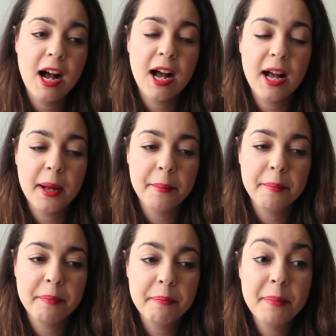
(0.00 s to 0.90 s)

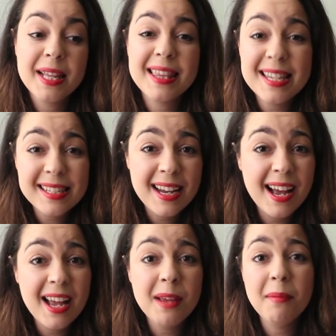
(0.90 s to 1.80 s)
But this
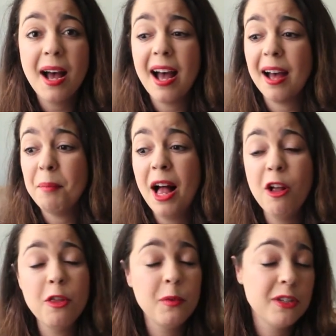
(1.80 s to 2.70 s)
time,
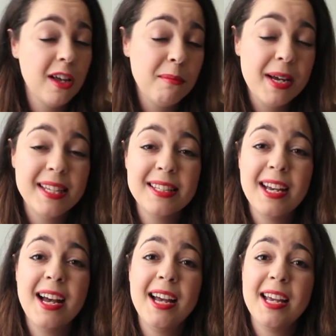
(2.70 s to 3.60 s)
health was on my
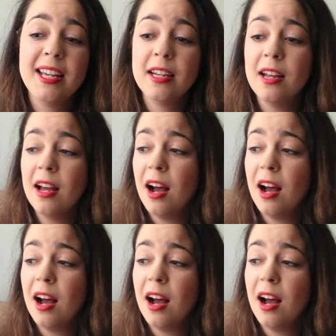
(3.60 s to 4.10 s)
side.